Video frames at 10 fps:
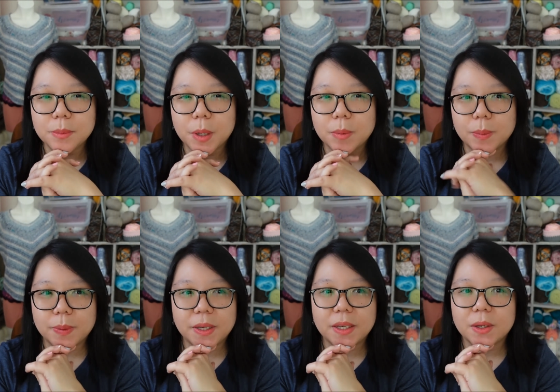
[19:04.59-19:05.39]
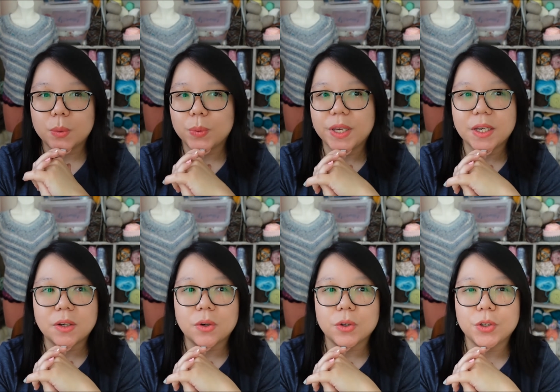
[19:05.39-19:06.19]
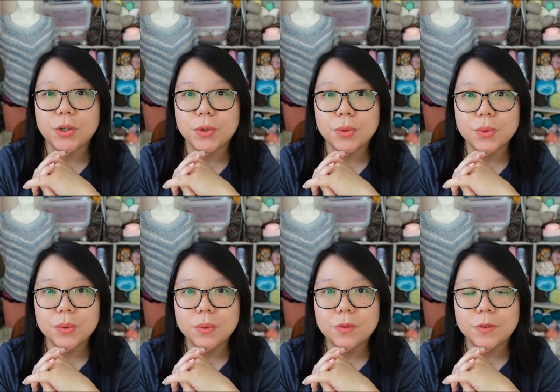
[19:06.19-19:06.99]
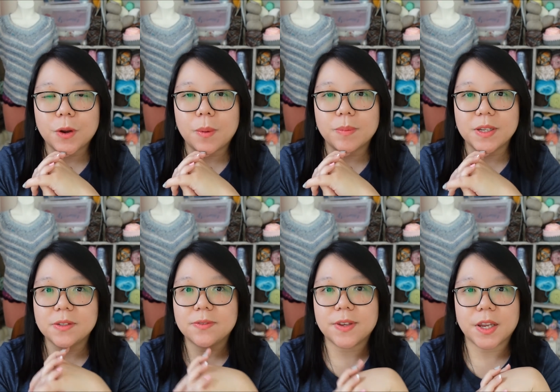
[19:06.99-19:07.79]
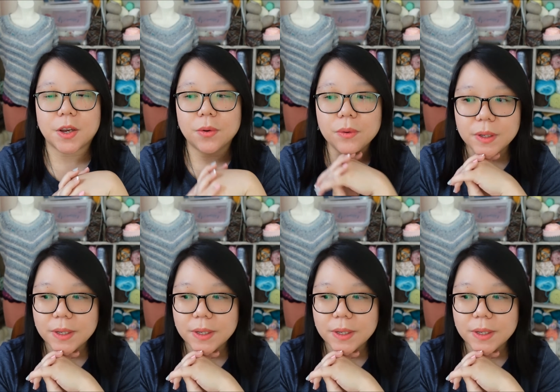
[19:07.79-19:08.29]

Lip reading: probably a week or two from this video.